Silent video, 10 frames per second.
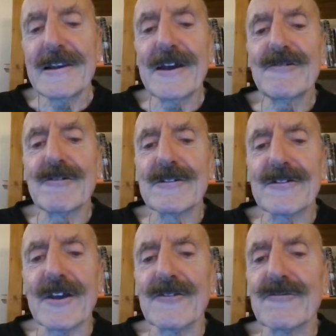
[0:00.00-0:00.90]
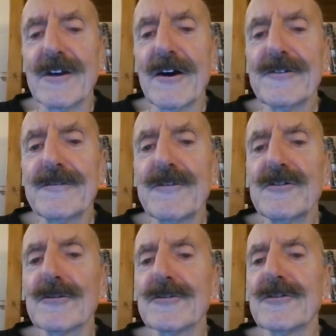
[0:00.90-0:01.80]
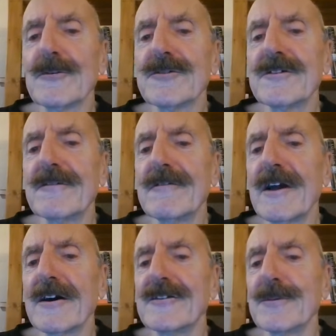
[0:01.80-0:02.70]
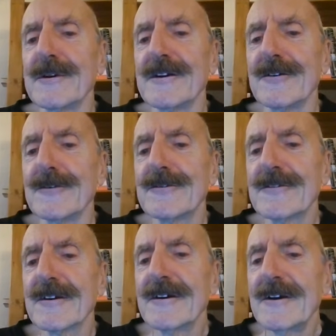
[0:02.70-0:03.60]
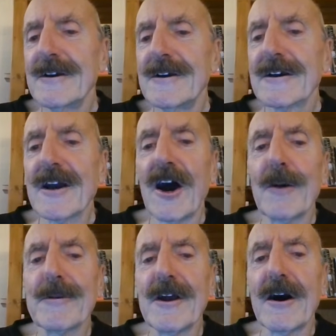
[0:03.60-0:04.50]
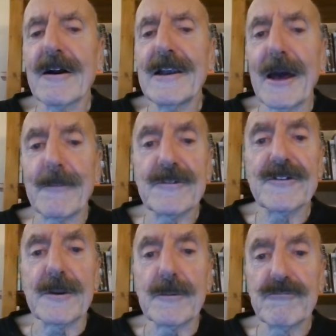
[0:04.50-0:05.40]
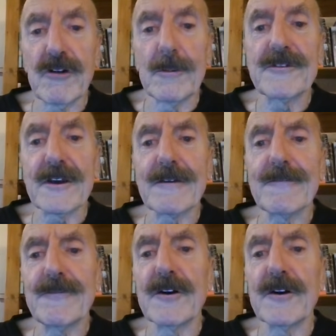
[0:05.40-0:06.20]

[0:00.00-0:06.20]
Later in the century, artificial sources of light were used. Carbon arc lamps seemed promising at